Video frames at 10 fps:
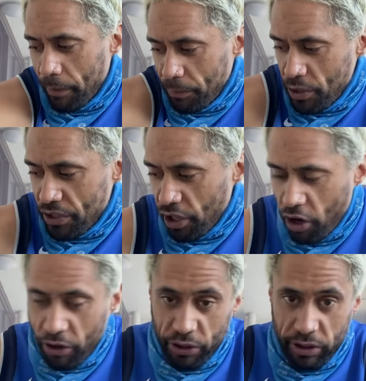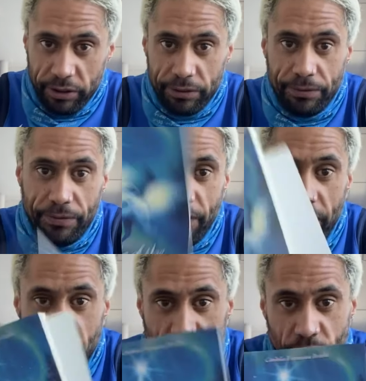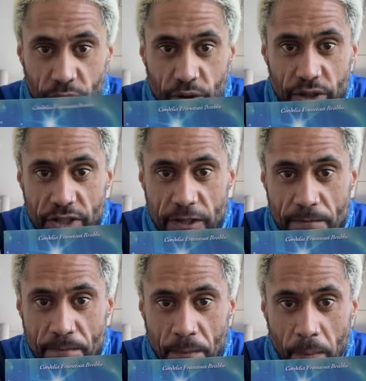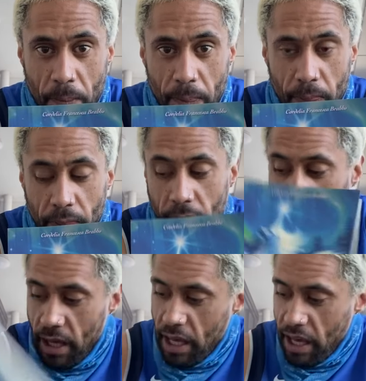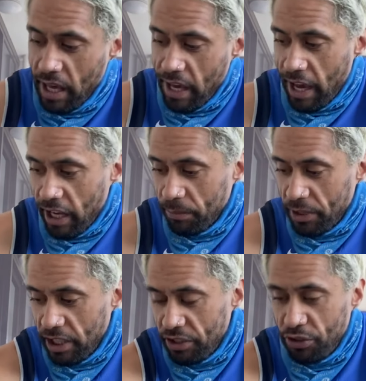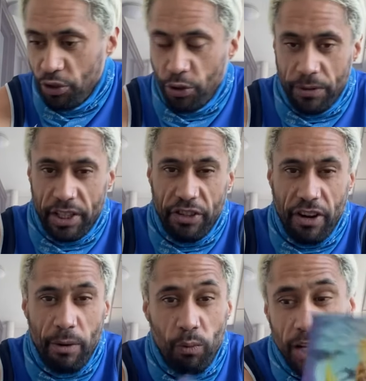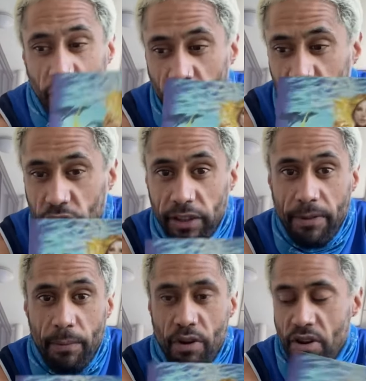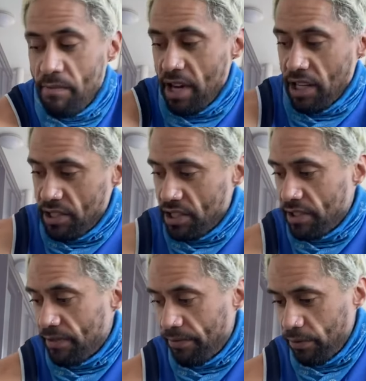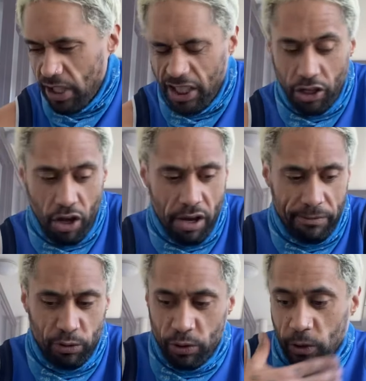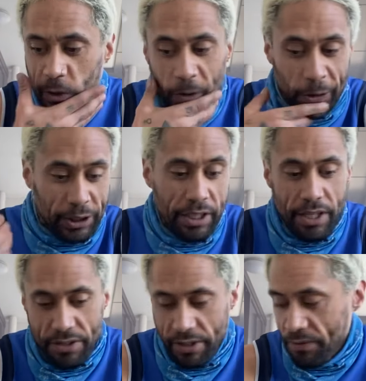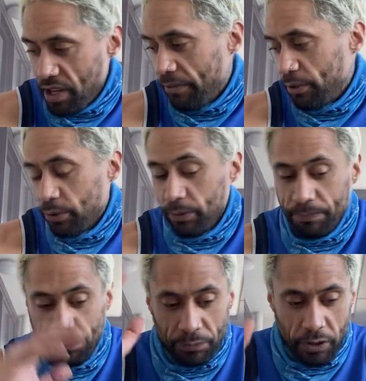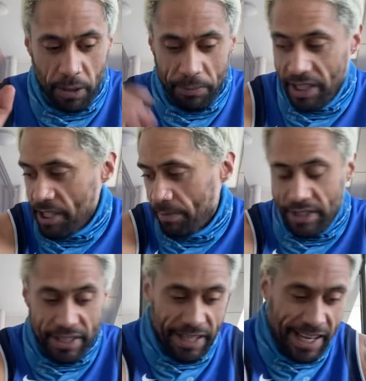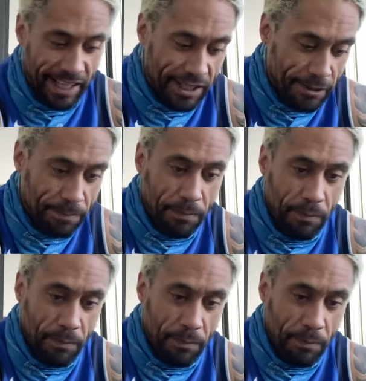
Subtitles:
using Oracle of the Unicorns, and I'm gonna grab one Oracle of the Mermaids just for like an overall look. So I've shuffled, I'm gonna split the decks.